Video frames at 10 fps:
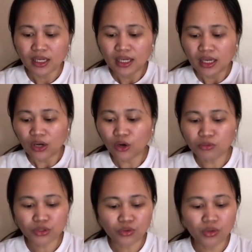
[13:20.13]

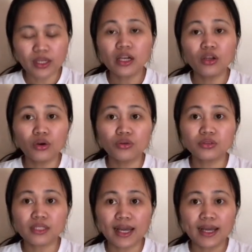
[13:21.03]
homeschooling laws
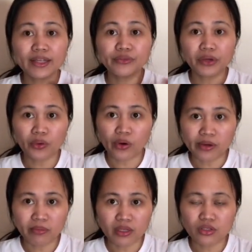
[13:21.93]
and
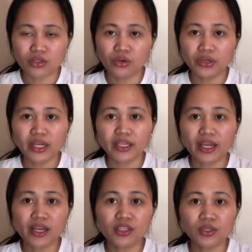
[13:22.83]
requirements. So yan
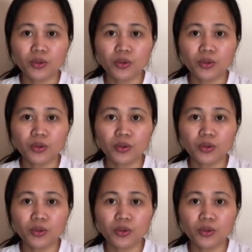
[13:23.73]
guys, so